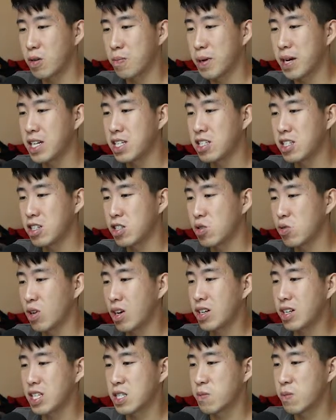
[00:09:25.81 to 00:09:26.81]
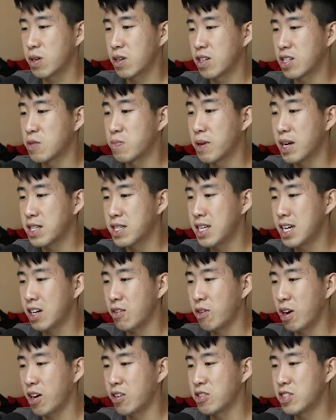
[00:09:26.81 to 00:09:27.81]
patients who had experienced bedside
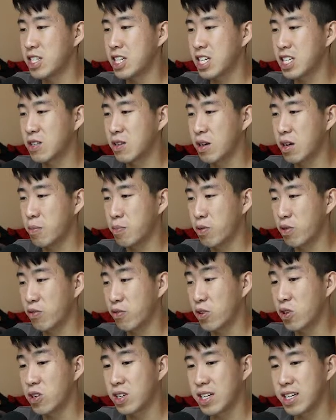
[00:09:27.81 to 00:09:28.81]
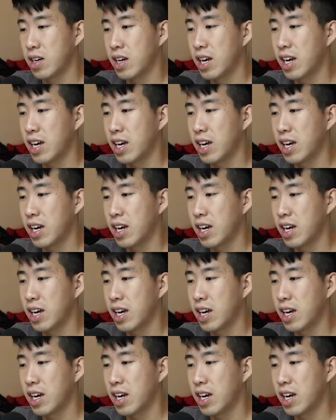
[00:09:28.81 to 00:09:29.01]
rounds ex uh, preferred it.